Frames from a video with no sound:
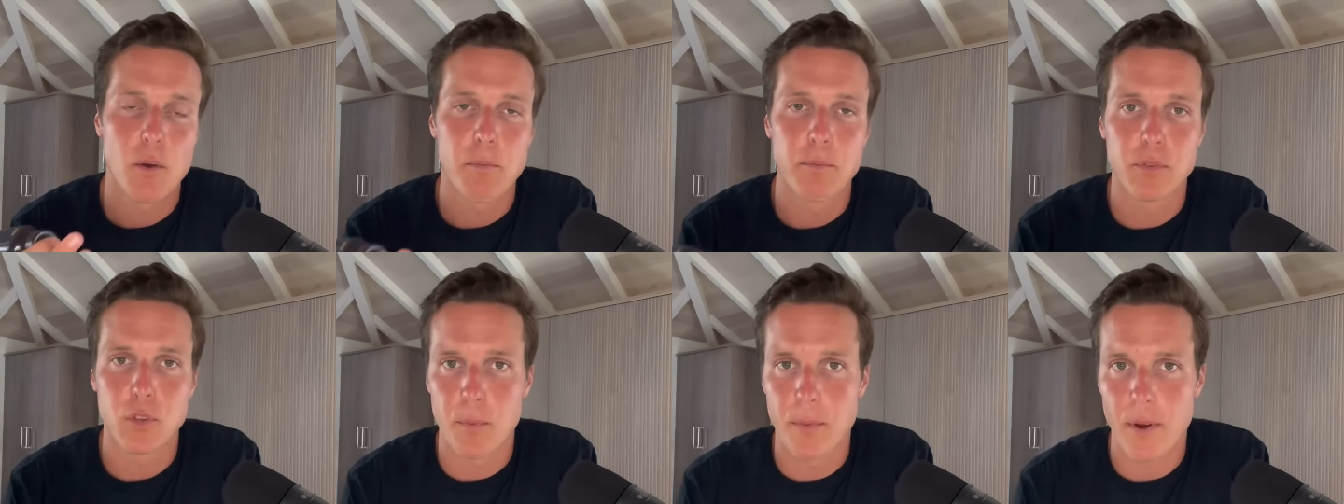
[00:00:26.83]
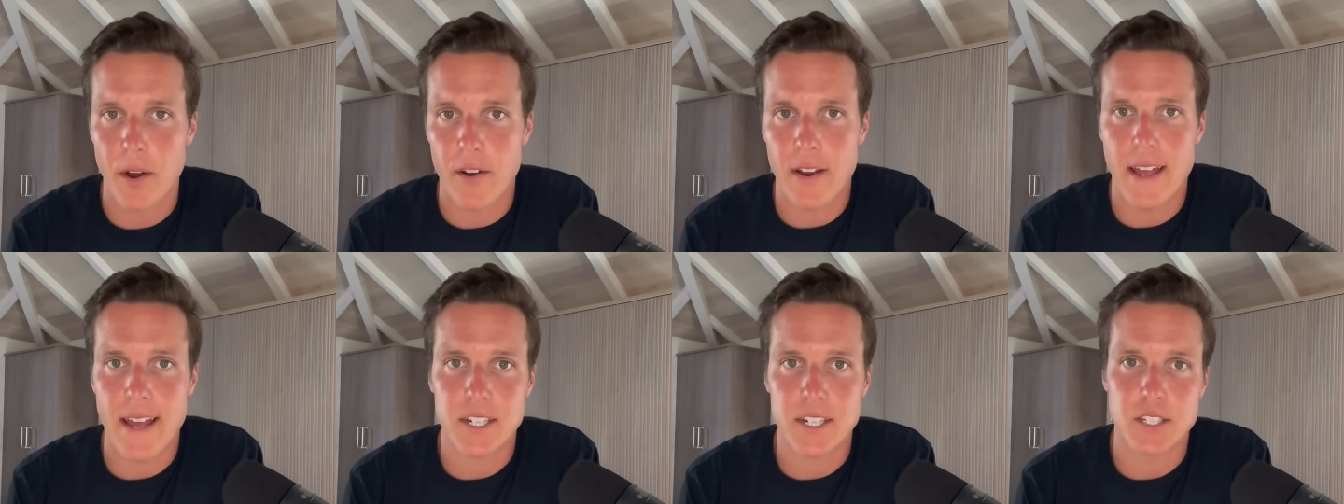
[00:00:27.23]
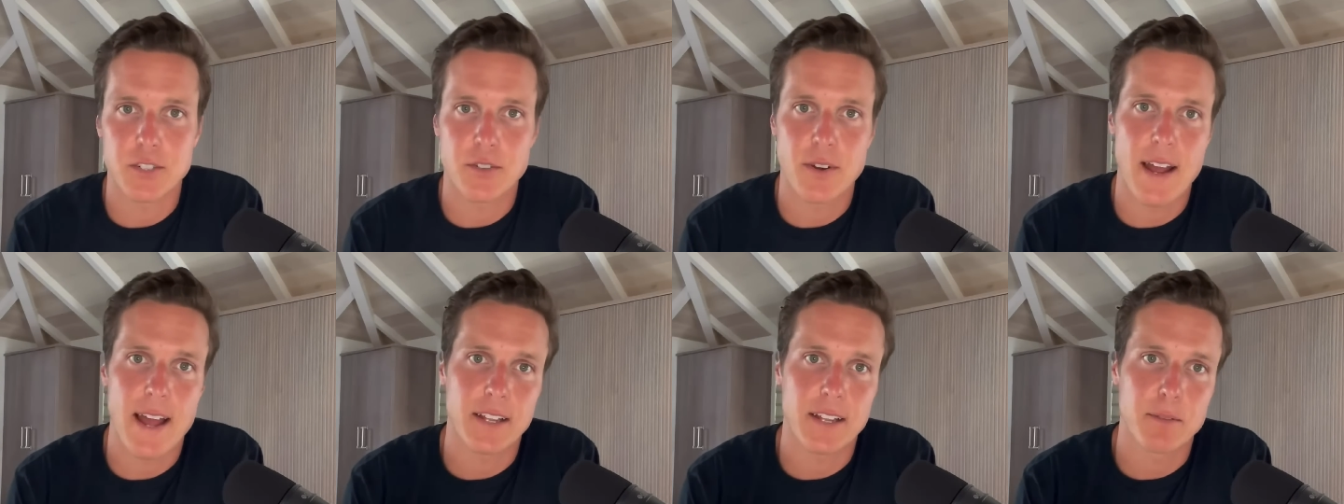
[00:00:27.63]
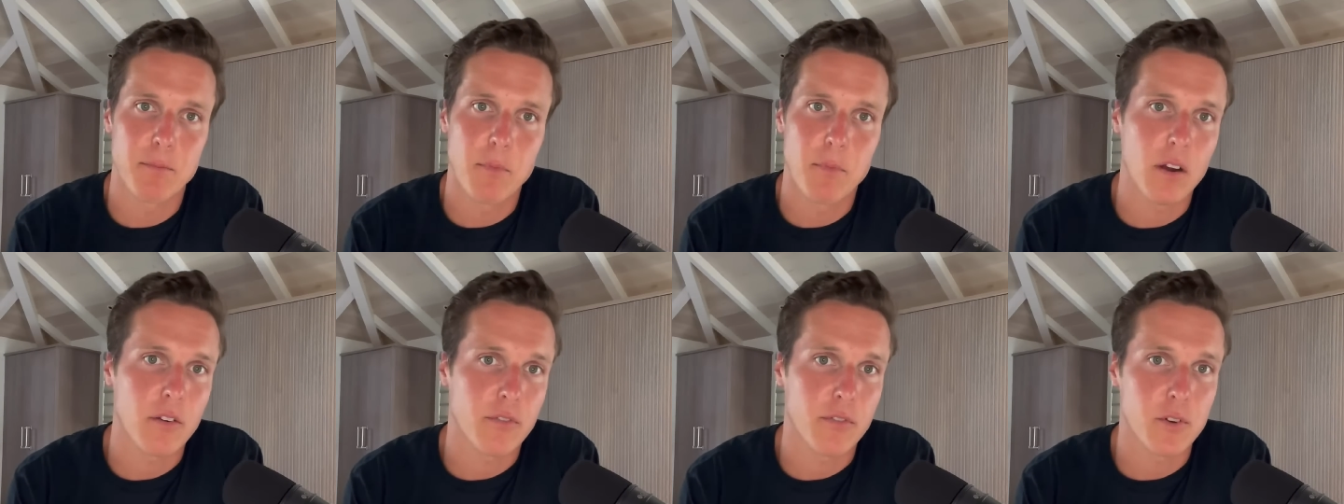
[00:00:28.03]
blueberry extract,
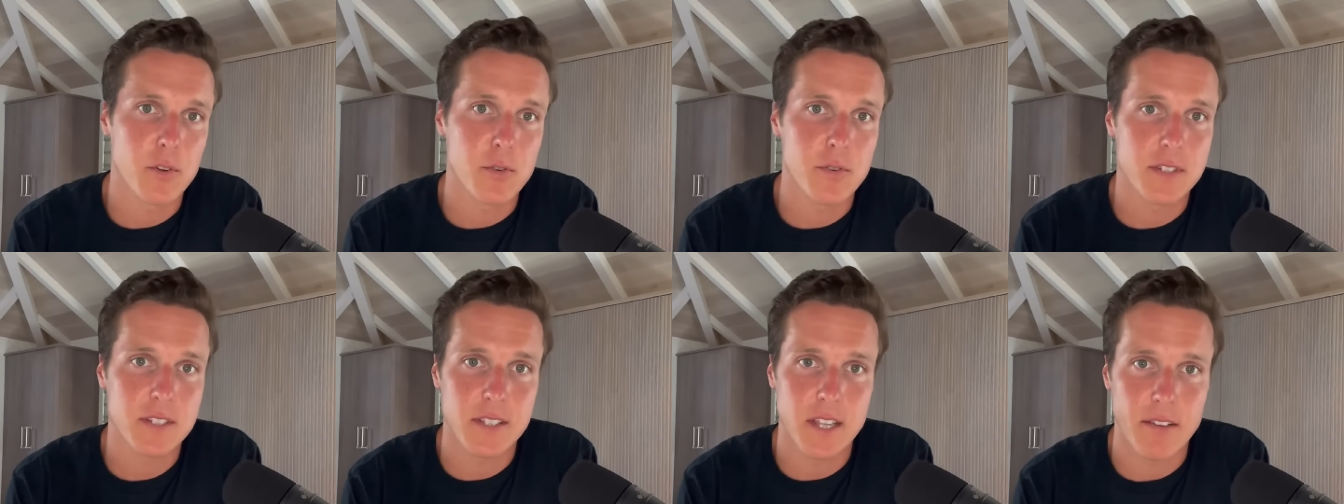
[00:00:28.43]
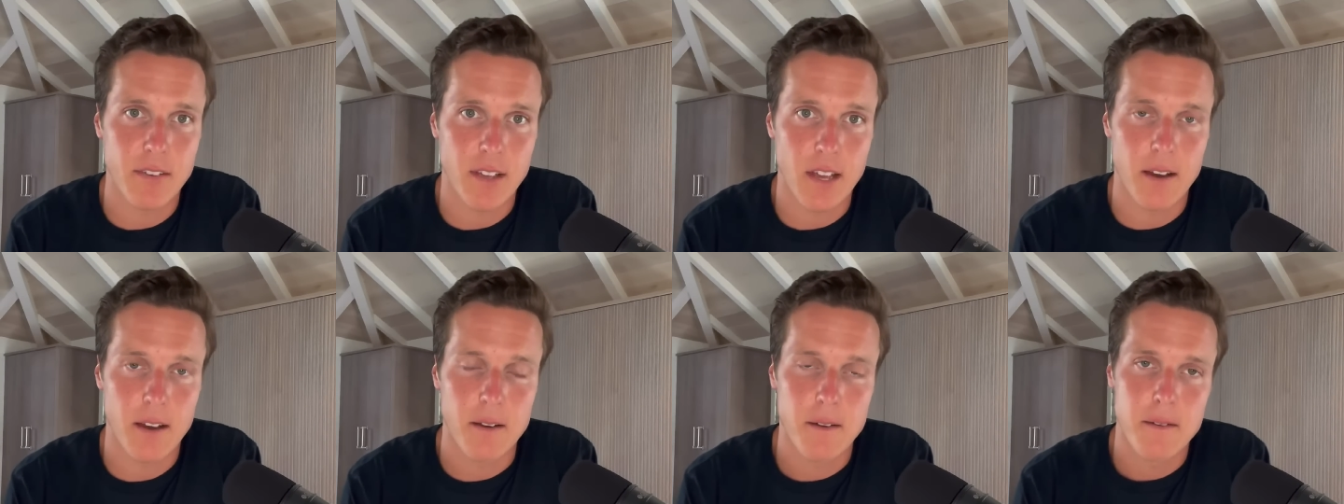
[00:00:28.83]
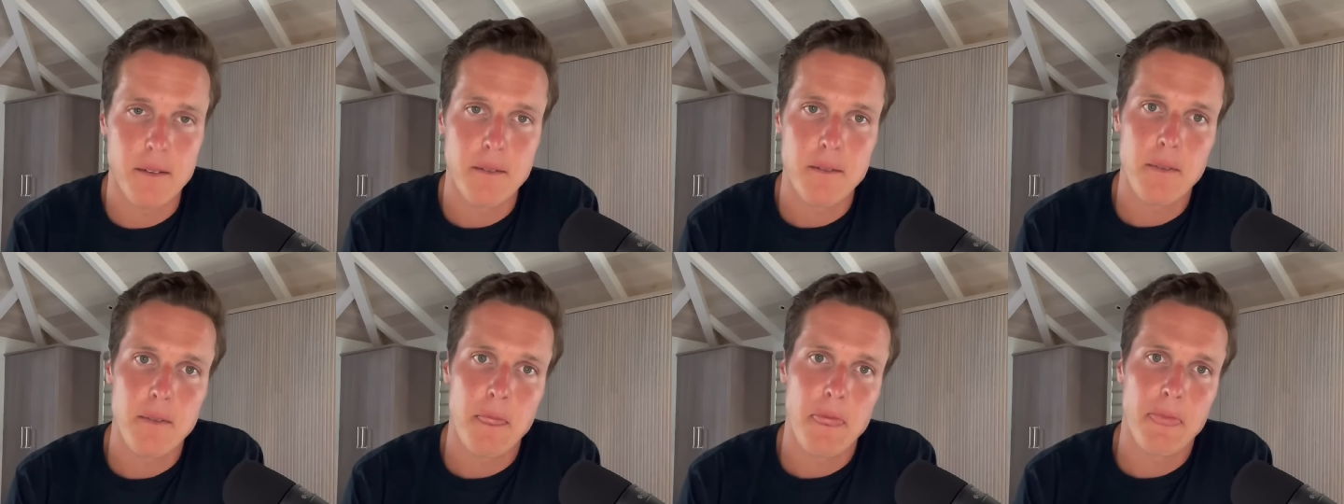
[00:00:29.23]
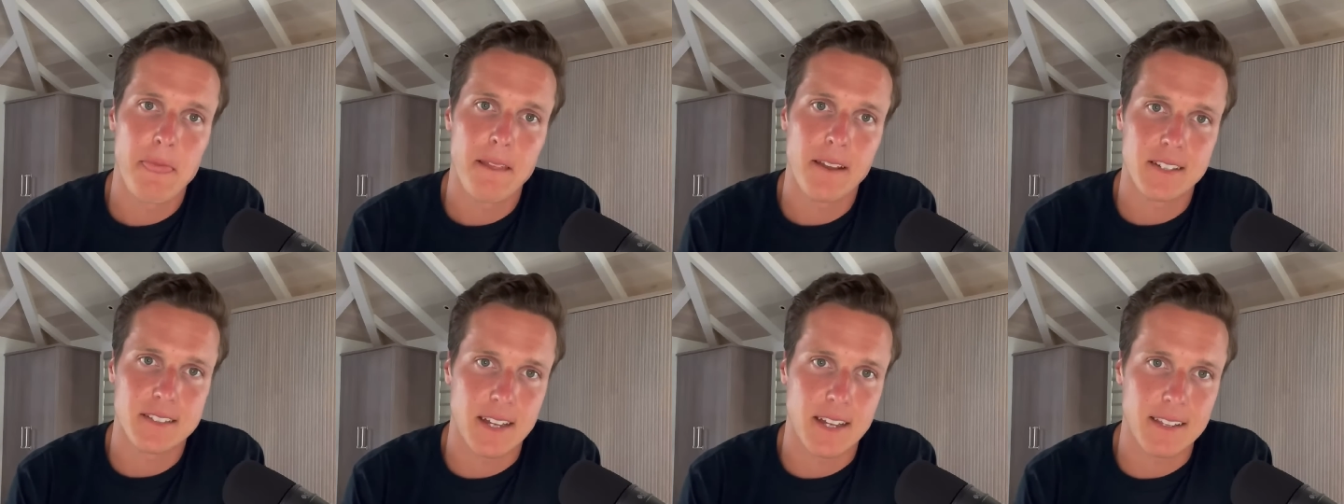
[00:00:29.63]
monk fruit, stevia,
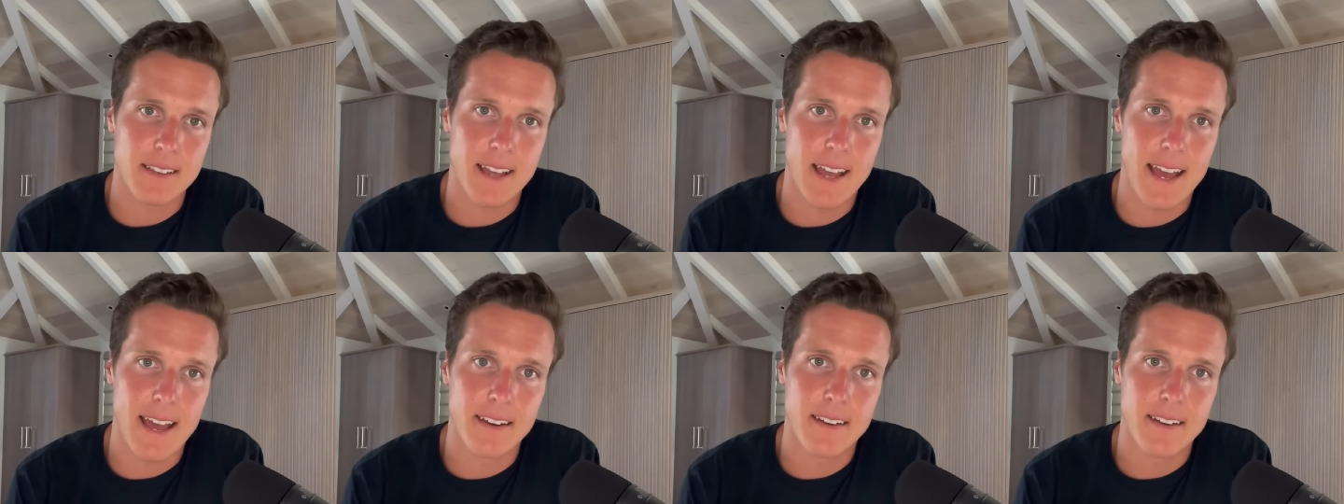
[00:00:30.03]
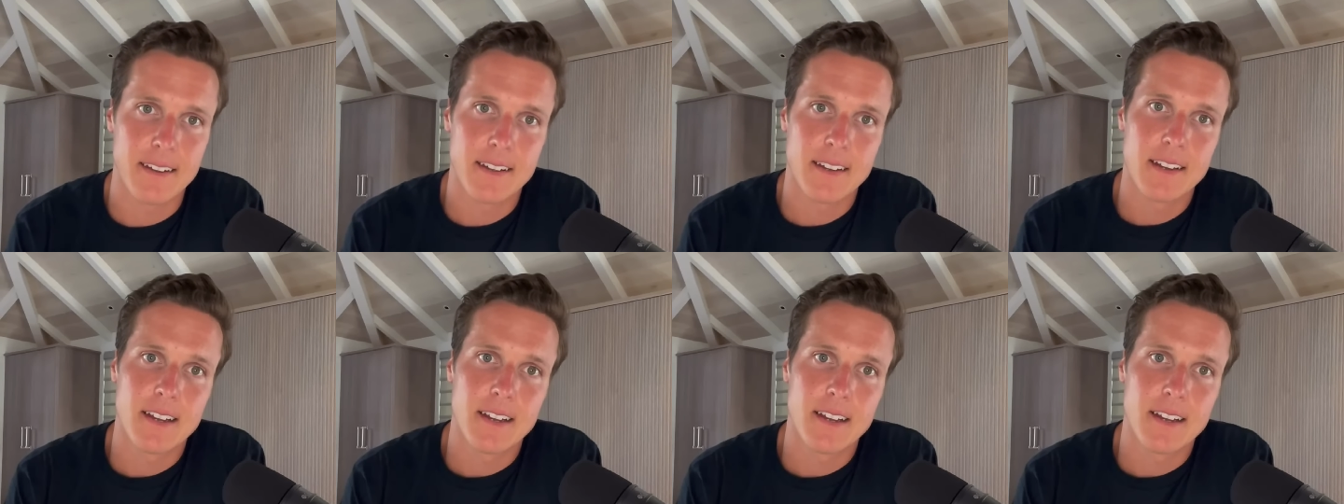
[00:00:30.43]
things like that.